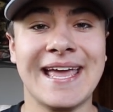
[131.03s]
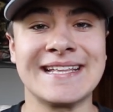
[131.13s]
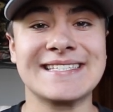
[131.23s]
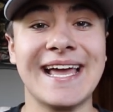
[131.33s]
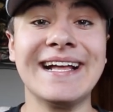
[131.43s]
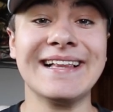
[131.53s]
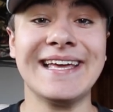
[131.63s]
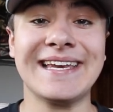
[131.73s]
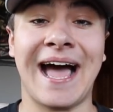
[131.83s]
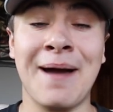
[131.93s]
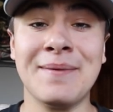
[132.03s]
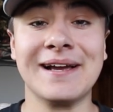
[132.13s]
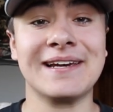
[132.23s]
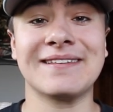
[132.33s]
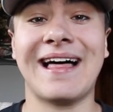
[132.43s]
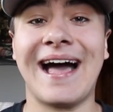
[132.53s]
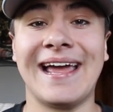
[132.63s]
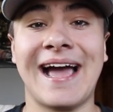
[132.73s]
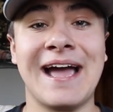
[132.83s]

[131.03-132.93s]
In Cycleland, I'm not gonna lie,